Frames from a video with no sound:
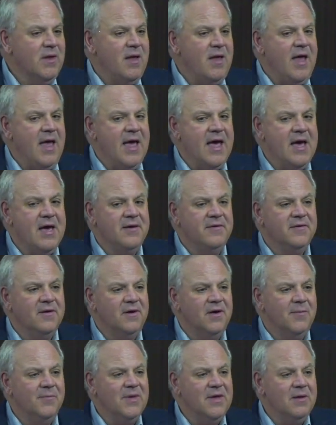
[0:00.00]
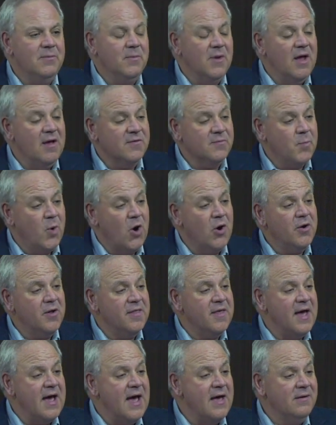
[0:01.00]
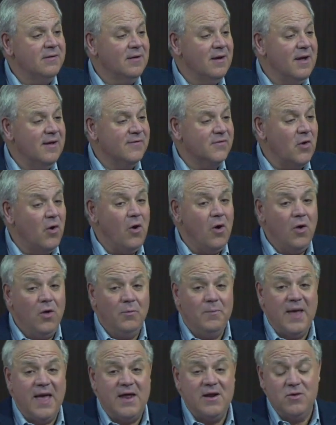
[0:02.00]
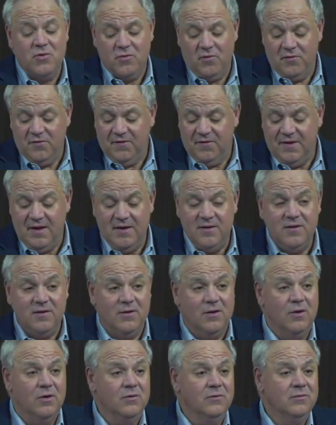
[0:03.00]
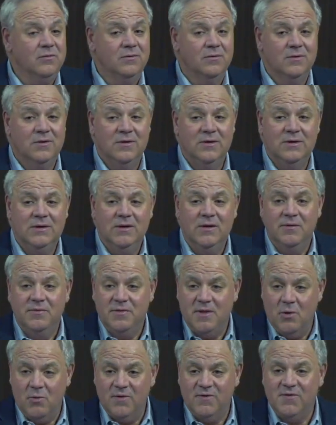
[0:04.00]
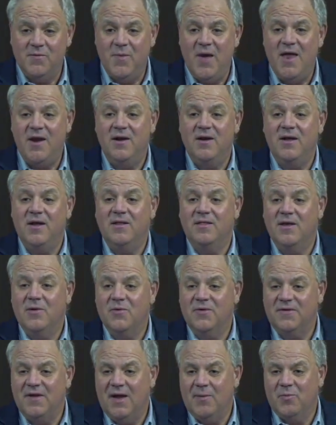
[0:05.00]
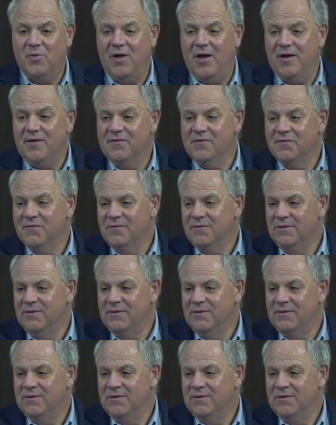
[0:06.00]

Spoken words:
And as part of that, as all managers tend to do, there was some editing that would take place.